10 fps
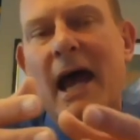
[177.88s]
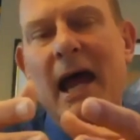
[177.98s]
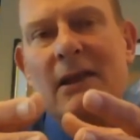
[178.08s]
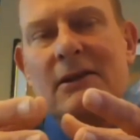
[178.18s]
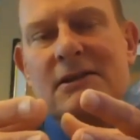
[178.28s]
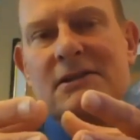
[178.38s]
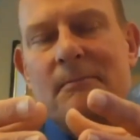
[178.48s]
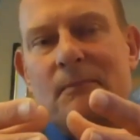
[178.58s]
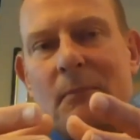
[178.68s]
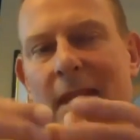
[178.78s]
And
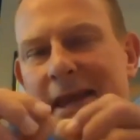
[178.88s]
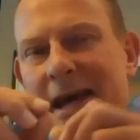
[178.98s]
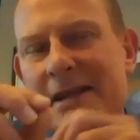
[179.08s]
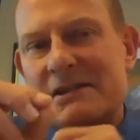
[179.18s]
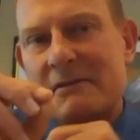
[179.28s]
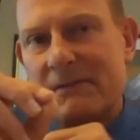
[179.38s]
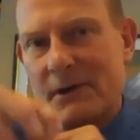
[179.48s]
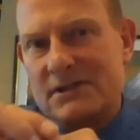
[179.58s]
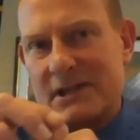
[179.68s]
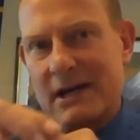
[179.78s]
that is the
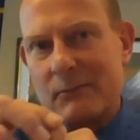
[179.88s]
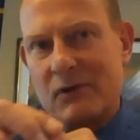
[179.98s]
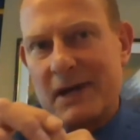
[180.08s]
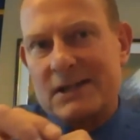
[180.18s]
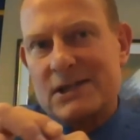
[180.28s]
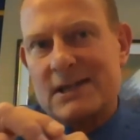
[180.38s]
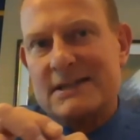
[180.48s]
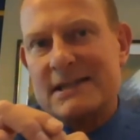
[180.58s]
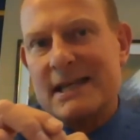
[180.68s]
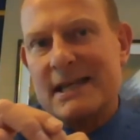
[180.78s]
first time we've
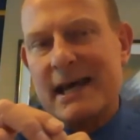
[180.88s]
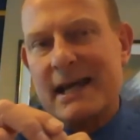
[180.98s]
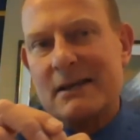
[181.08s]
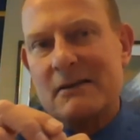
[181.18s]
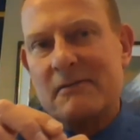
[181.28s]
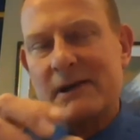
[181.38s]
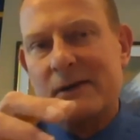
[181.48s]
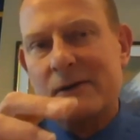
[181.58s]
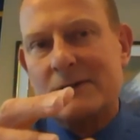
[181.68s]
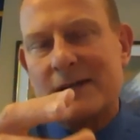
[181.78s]
actually seen that in the
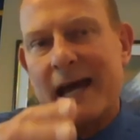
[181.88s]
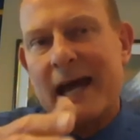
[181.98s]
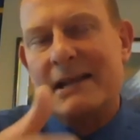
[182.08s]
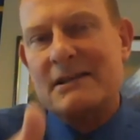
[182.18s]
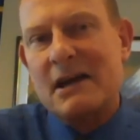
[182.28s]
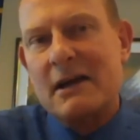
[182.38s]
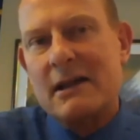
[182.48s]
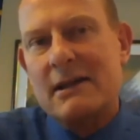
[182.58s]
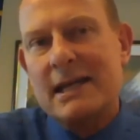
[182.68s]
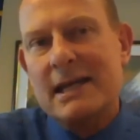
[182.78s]
field. And
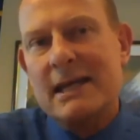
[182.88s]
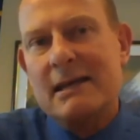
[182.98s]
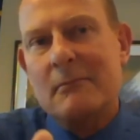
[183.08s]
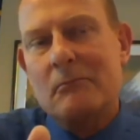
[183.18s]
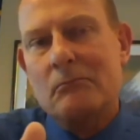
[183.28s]
the